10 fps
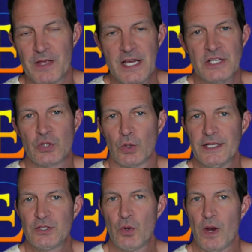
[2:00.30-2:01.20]
So
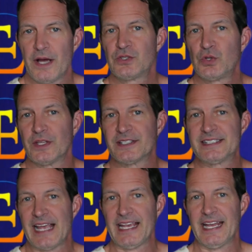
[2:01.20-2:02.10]
let's go on to the
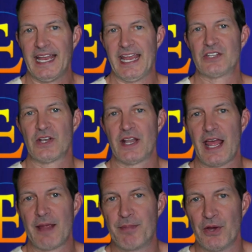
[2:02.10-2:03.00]
second agent that
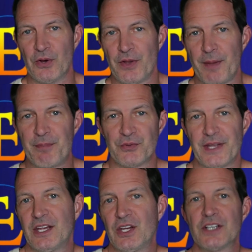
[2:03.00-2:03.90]
I built. I built
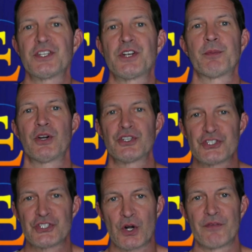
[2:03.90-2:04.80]
a customer
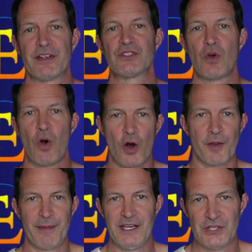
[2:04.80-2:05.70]
service
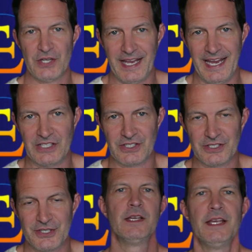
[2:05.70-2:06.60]
automation
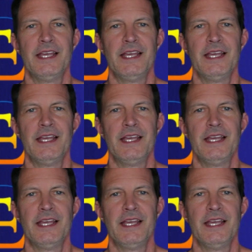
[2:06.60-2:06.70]
agent.